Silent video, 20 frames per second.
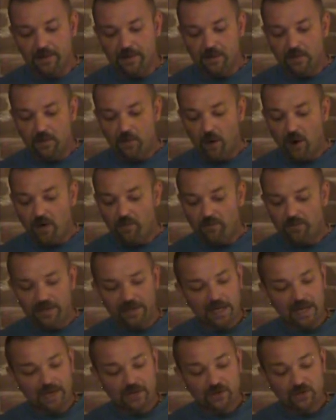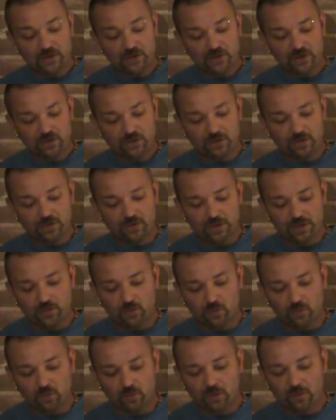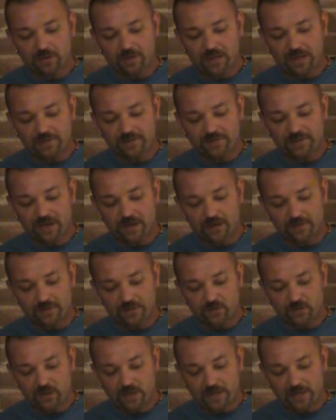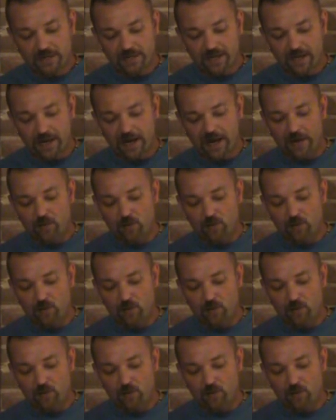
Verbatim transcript: The poverty had ensured that the rural lifestyle of the Transkei